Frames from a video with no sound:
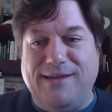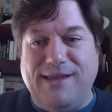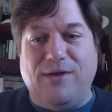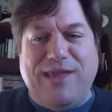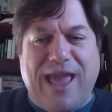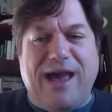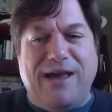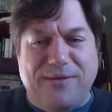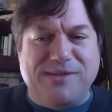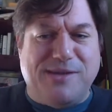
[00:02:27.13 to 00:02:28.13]

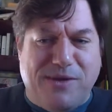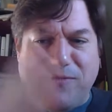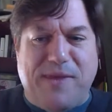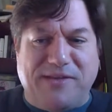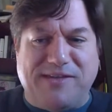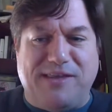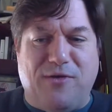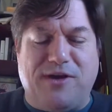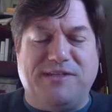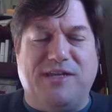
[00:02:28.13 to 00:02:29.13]
yeah, it was somebody from the outside the
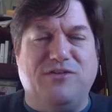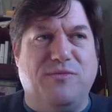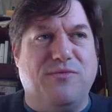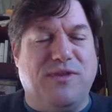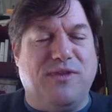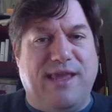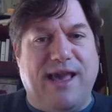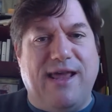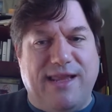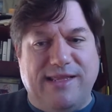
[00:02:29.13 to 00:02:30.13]
organization, but really they
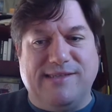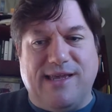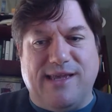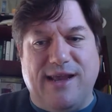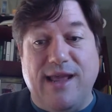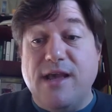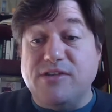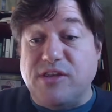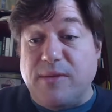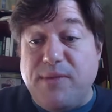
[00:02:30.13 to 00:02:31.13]
got inside.
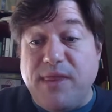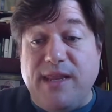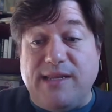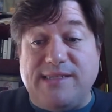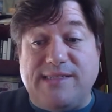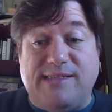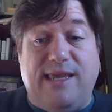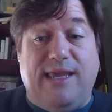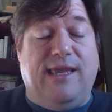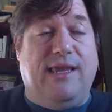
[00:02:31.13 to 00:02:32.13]
So the ability to
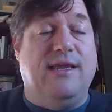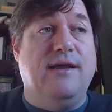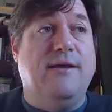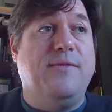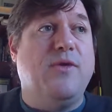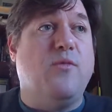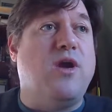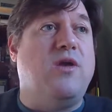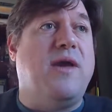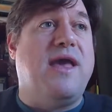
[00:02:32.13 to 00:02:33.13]
see
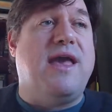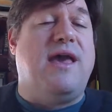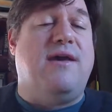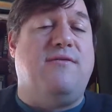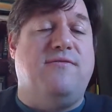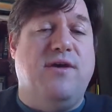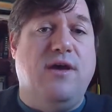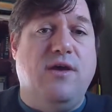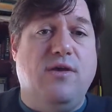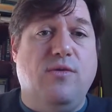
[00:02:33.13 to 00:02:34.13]
where you have
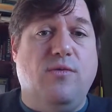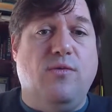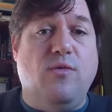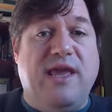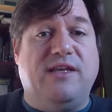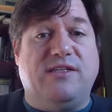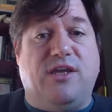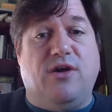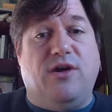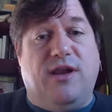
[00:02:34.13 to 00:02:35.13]
weak
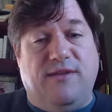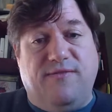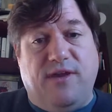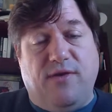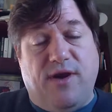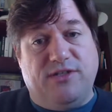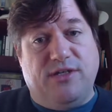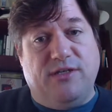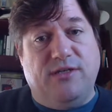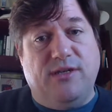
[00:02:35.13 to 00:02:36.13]
security
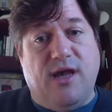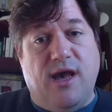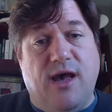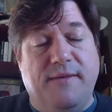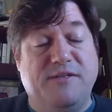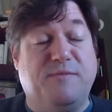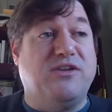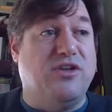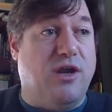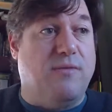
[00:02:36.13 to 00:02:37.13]
configuration,
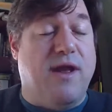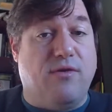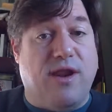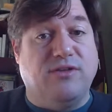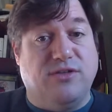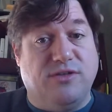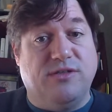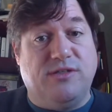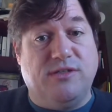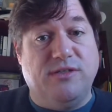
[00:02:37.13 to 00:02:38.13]
especially around
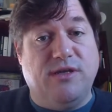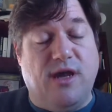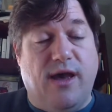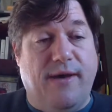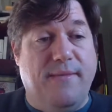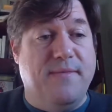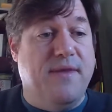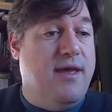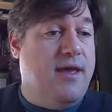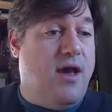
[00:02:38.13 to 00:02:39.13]
credentials
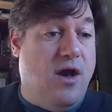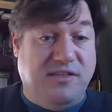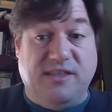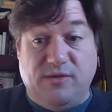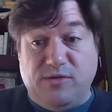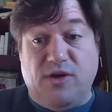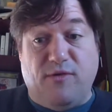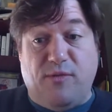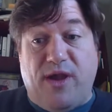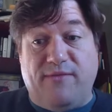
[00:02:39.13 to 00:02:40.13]
on SQL
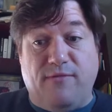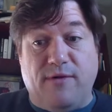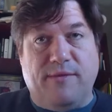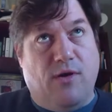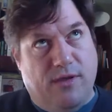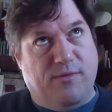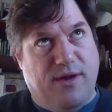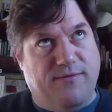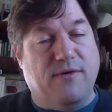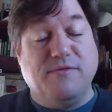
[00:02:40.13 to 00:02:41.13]
Server platform and all the
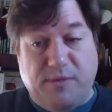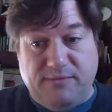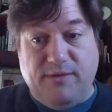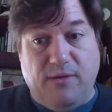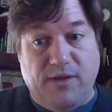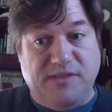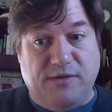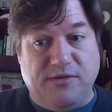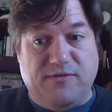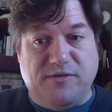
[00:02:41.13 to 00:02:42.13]
platforms, but on
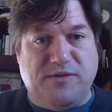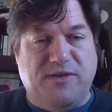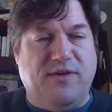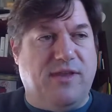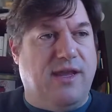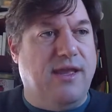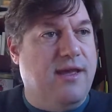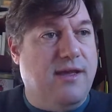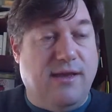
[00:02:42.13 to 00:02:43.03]
SQL Server specifically,